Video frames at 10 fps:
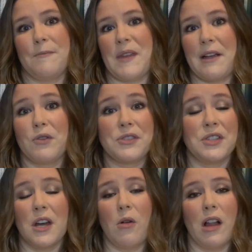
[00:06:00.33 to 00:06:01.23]
am thankful to
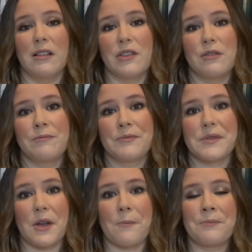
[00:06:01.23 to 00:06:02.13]
know all of you.
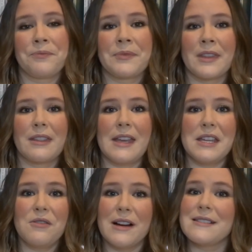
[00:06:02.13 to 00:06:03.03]
So
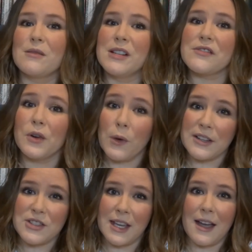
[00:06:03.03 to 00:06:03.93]
thank you guys so much for
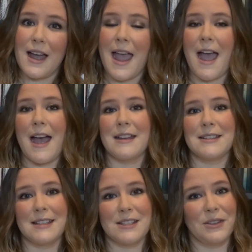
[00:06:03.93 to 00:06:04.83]
watching.
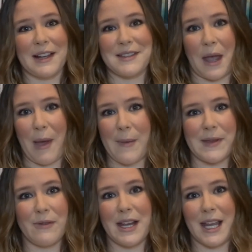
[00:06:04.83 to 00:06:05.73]
And until next time,
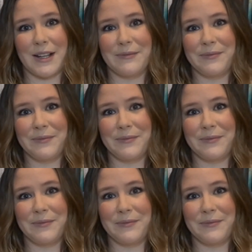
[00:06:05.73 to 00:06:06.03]
happy reading.